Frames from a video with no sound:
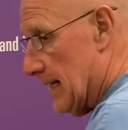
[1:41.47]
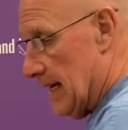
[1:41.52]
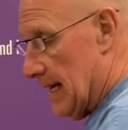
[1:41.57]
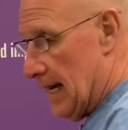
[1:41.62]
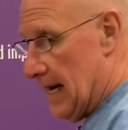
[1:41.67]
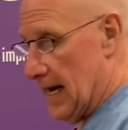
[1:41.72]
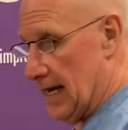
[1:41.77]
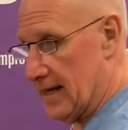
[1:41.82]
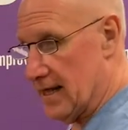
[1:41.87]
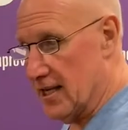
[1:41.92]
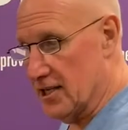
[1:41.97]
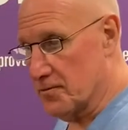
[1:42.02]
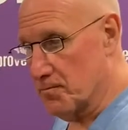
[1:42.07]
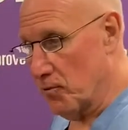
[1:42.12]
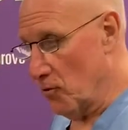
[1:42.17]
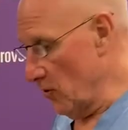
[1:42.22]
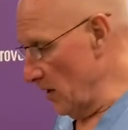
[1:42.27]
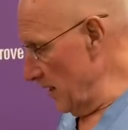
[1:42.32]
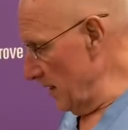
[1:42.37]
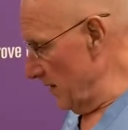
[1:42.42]
At this
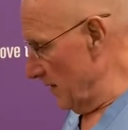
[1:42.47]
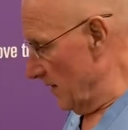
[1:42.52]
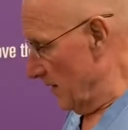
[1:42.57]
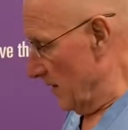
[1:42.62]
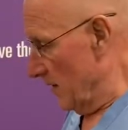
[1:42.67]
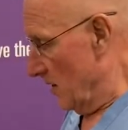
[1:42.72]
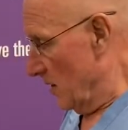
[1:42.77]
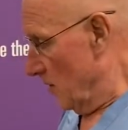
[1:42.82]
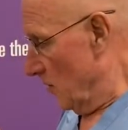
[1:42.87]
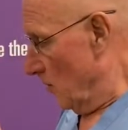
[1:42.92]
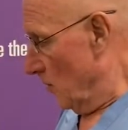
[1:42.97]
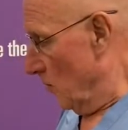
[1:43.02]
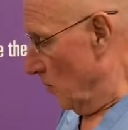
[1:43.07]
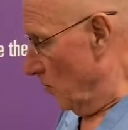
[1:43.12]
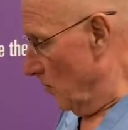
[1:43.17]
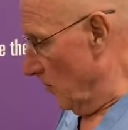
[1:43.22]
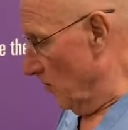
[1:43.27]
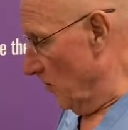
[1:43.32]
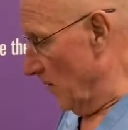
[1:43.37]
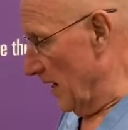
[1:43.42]
point,
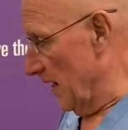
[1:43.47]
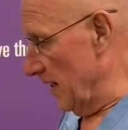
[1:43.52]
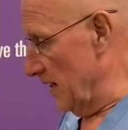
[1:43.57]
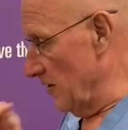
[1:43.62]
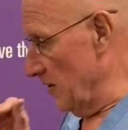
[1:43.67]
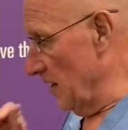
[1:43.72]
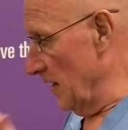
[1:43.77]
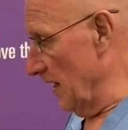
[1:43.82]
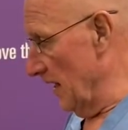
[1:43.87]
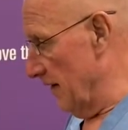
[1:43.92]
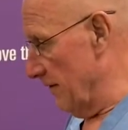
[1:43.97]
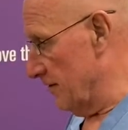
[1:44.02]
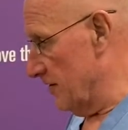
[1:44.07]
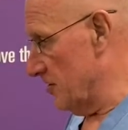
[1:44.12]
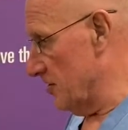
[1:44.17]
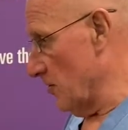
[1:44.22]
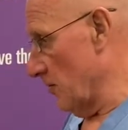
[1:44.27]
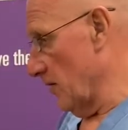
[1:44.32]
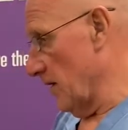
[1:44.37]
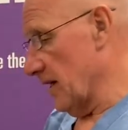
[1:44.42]
we're ready to lift,
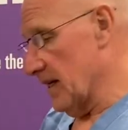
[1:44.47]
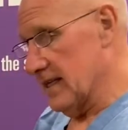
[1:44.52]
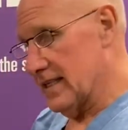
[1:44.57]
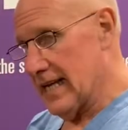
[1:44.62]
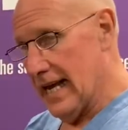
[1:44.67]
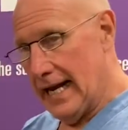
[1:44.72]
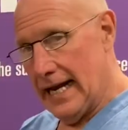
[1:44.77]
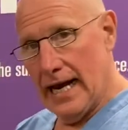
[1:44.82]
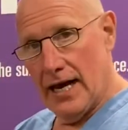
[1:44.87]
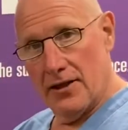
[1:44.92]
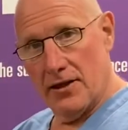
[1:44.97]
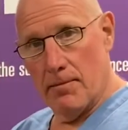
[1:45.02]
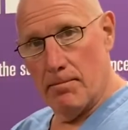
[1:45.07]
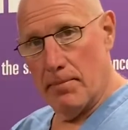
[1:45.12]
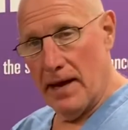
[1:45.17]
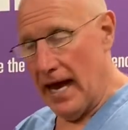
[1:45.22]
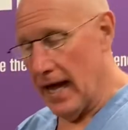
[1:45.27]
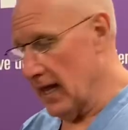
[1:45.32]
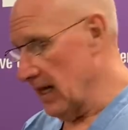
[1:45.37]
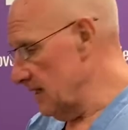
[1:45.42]
so we're going to take out the
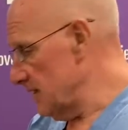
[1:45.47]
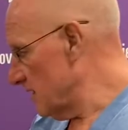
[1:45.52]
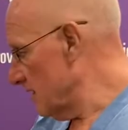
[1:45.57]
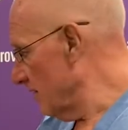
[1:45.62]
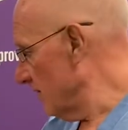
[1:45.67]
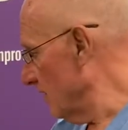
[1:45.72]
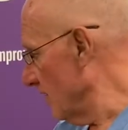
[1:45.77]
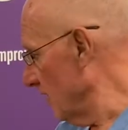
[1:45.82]
balance of the